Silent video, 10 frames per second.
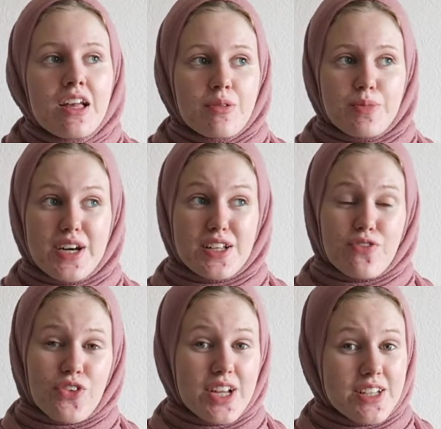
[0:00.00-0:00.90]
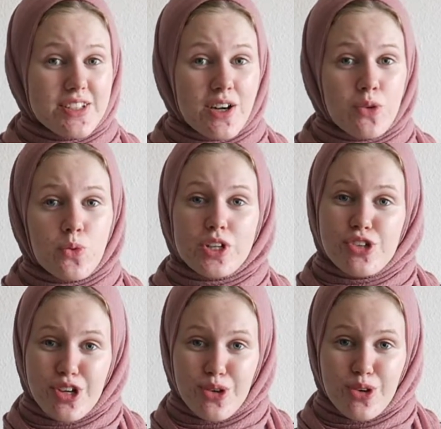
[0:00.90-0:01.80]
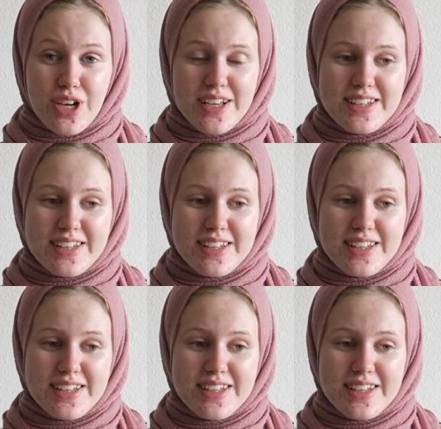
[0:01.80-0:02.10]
But write down what you're gonna